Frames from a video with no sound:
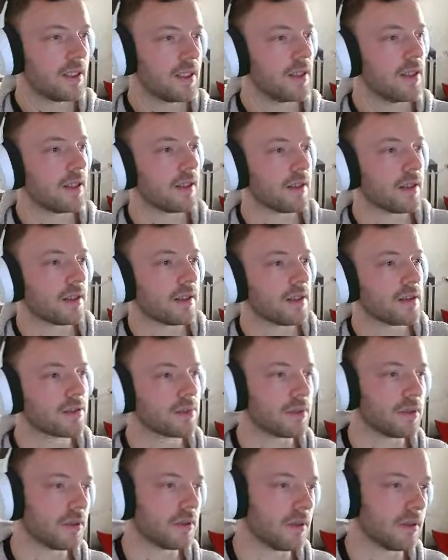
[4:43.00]
And this
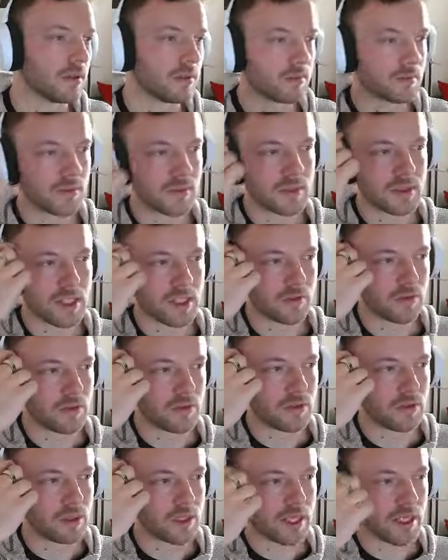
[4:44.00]
will take a few
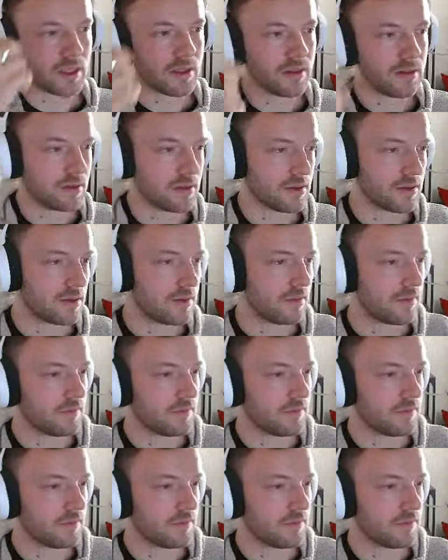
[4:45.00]
seconds